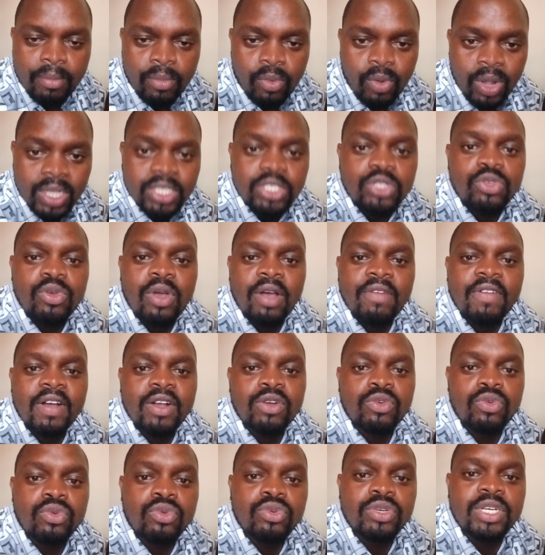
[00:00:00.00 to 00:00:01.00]
once you have a
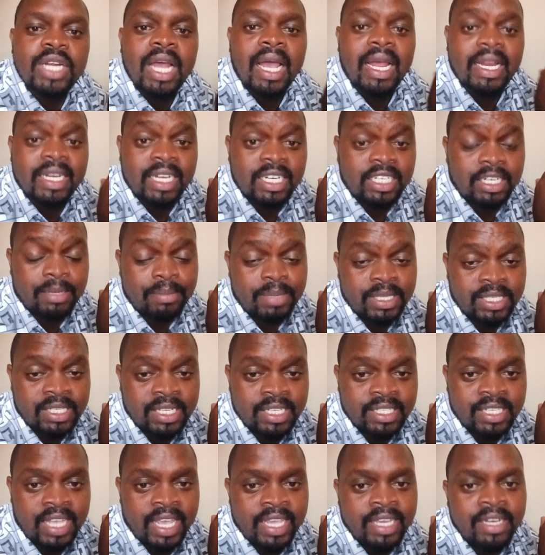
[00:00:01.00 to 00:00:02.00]
good database
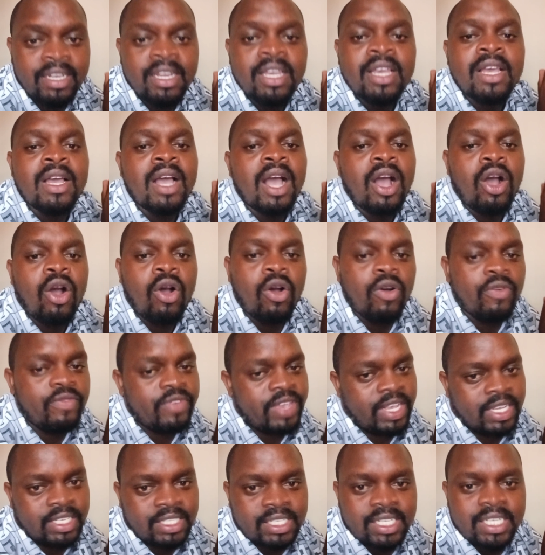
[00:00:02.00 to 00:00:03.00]
design,
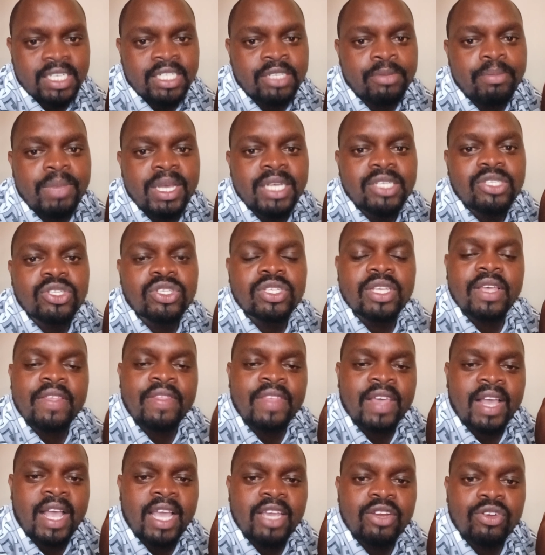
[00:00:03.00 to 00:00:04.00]
obvious, it makes
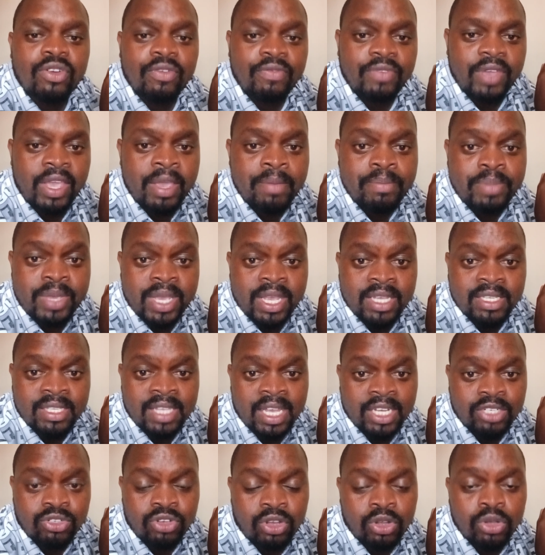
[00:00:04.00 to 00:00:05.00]
the kind of APIs
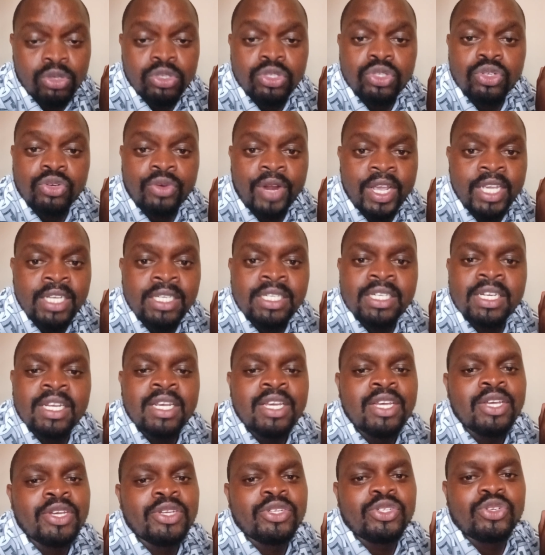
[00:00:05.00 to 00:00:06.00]
that you're going to write
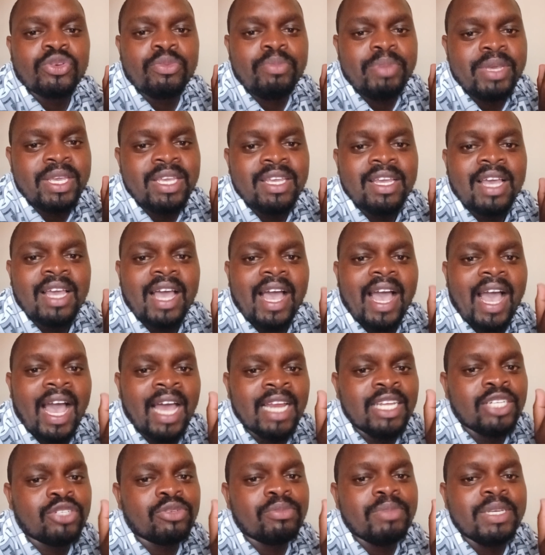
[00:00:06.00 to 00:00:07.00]
to be
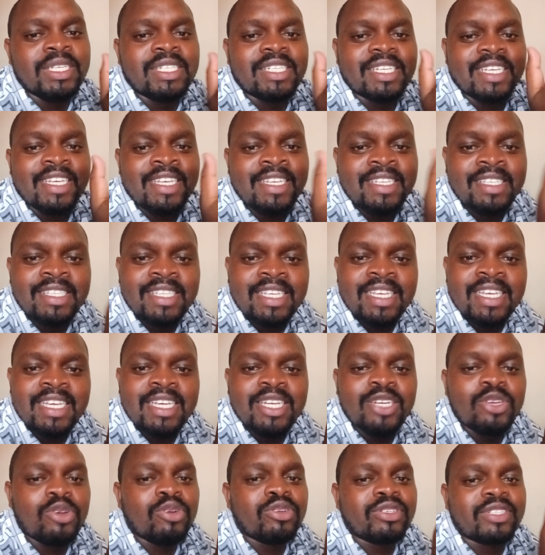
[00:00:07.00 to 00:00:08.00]
a little bit
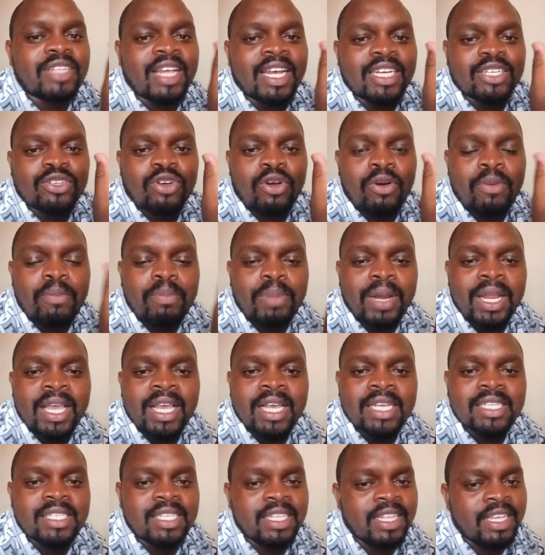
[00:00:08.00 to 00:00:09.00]
easy, not that
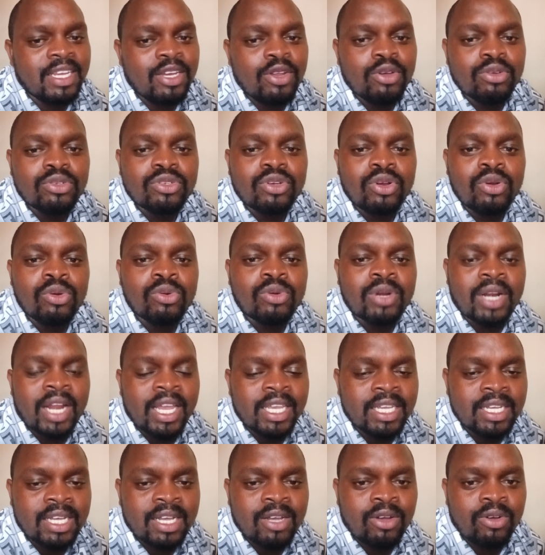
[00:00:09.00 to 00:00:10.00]
complex. They don't look
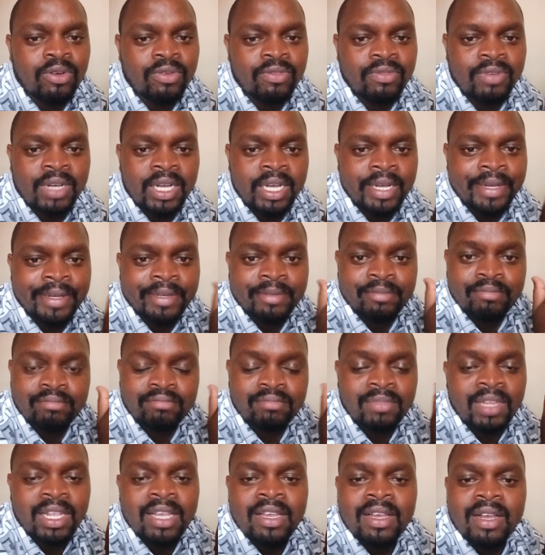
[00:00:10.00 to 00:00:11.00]
like
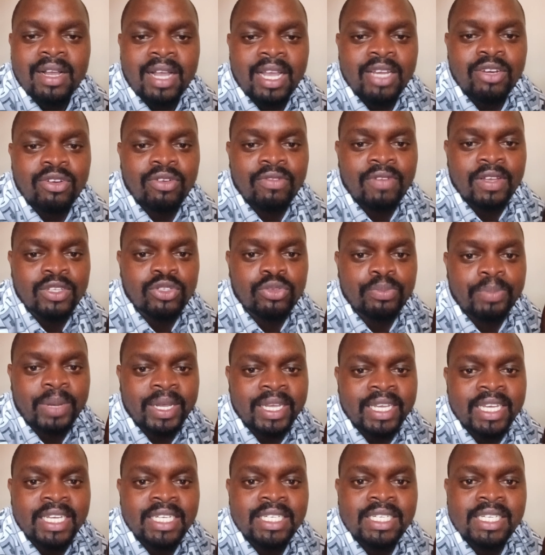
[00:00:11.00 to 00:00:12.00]
kind of a
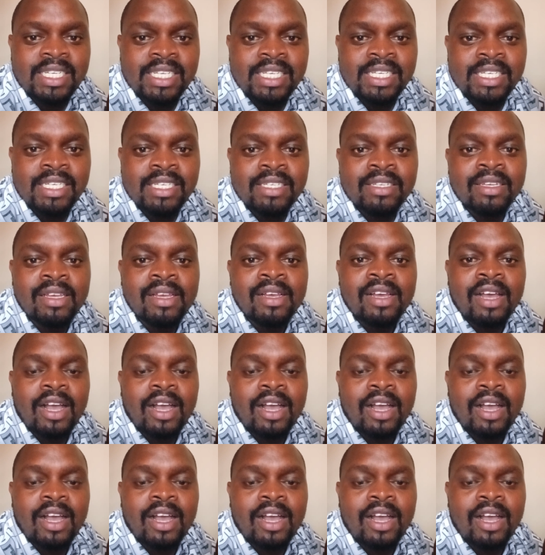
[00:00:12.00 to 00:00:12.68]
spaghetti,